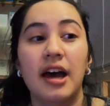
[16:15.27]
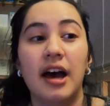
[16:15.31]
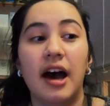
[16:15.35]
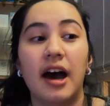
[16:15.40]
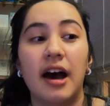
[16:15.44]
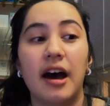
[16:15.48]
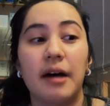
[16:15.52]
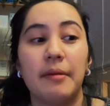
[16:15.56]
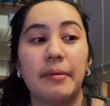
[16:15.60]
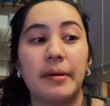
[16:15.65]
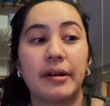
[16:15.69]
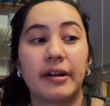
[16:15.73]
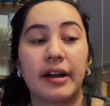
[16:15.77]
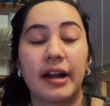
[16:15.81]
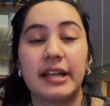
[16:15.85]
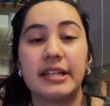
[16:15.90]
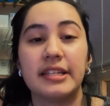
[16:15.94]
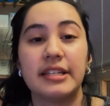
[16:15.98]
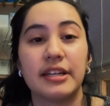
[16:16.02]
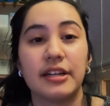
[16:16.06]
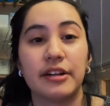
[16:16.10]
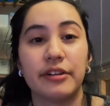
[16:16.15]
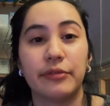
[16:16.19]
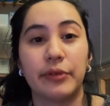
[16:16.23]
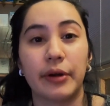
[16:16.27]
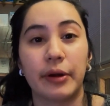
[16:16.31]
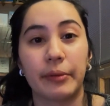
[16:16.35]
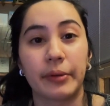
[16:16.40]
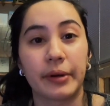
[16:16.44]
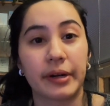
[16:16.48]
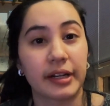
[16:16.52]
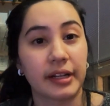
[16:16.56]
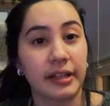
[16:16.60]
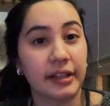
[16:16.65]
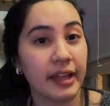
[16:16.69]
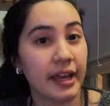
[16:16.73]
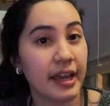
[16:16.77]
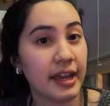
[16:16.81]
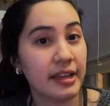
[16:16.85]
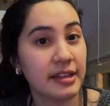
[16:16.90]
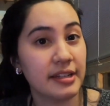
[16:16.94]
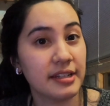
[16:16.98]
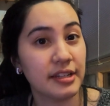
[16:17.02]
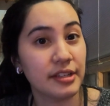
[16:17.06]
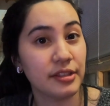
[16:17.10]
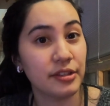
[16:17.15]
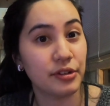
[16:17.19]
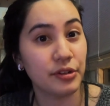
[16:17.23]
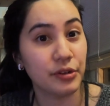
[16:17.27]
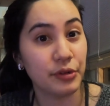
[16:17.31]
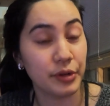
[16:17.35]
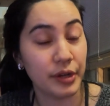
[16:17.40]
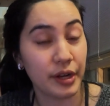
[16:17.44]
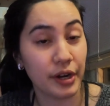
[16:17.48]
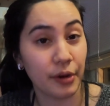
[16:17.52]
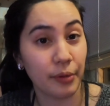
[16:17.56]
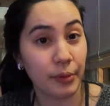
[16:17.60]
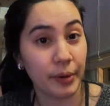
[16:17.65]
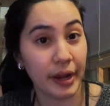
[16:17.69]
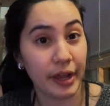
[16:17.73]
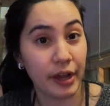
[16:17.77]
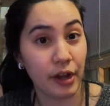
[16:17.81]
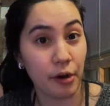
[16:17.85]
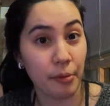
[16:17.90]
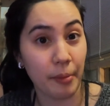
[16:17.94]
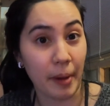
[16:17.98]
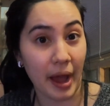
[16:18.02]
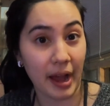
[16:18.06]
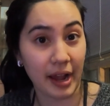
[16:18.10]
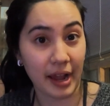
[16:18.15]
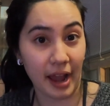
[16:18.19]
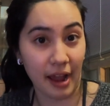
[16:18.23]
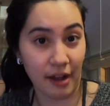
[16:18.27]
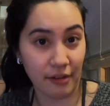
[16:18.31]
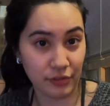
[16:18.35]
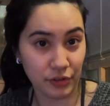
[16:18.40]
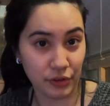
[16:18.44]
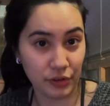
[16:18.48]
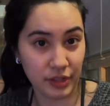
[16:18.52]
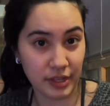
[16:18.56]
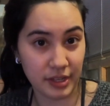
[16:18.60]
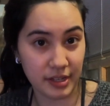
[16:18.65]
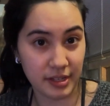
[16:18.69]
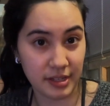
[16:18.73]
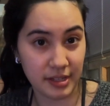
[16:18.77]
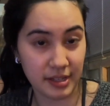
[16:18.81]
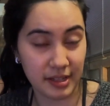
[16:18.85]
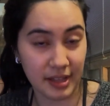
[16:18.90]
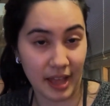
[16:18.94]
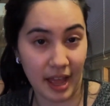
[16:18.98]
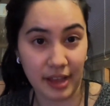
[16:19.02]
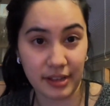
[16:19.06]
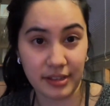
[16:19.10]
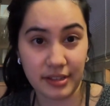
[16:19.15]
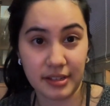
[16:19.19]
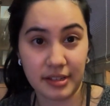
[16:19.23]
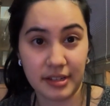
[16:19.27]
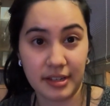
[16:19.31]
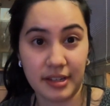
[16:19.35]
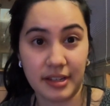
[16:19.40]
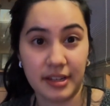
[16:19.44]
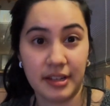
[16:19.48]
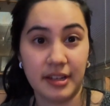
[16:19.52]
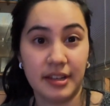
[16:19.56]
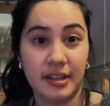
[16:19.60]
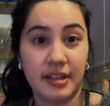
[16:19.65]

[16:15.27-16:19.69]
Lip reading: a better idea of where we're gonna land in the new year when I go back after this last